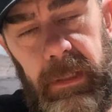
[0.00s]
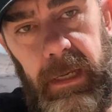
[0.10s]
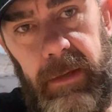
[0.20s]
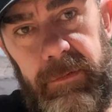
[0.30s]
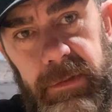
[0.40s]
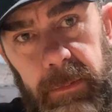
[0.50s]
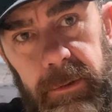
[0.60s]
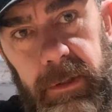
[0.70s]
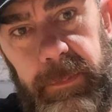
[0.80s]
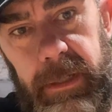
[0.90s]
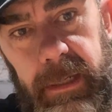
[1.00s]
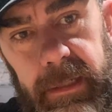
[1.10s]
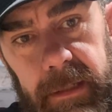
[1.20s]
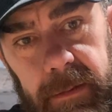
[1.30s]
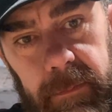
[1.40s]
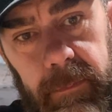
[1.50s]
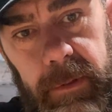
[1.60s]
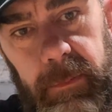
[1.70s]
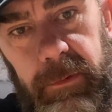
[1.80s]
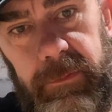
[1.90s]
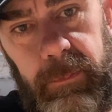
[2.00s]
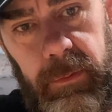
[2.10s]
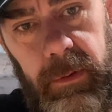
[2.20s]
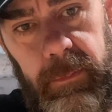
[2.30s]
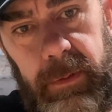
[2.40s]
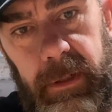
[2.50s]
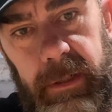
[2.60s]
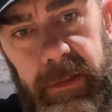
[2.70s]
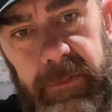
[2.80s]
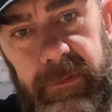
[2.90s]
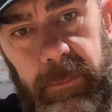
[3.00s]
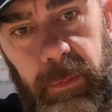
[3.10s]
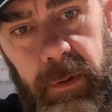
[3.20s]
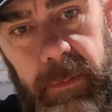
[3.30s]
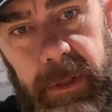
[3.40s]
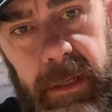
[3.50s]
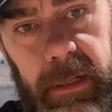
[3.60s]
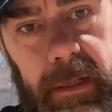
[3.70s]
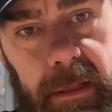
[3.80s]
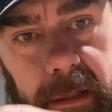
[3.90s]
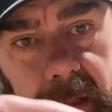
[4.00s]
I have a treble hook behind it, but the most important part is a pre-made,